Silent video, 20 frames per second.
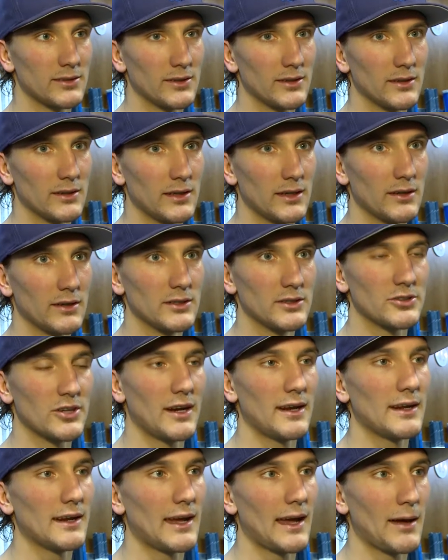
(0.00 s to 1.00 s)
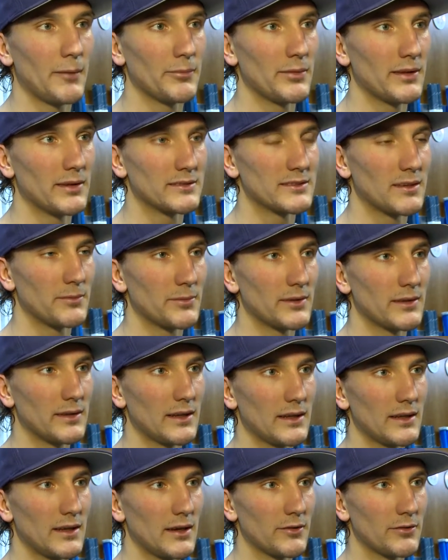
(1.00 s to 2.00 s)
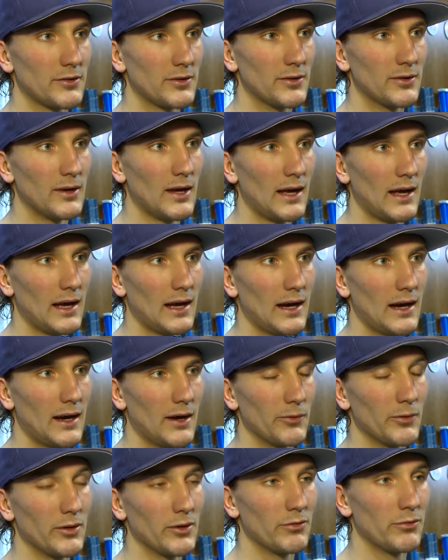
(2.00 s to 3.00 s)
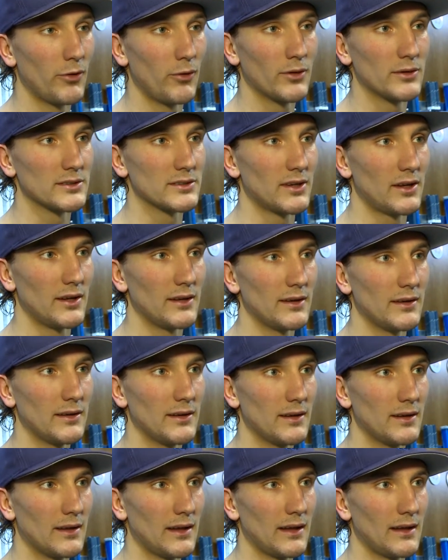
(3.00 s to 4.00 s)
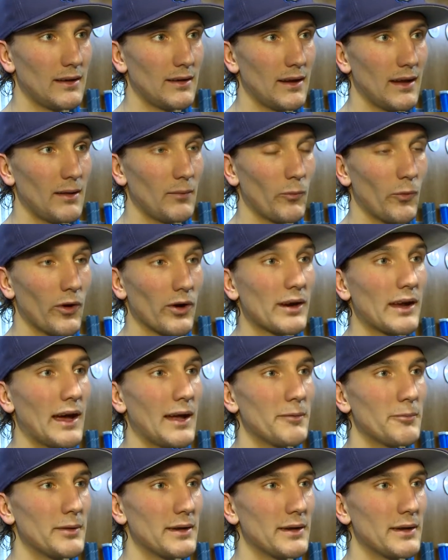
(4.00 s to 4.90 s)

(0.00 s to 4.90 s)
or here in training camp, that's something that you have to really focus on and work at.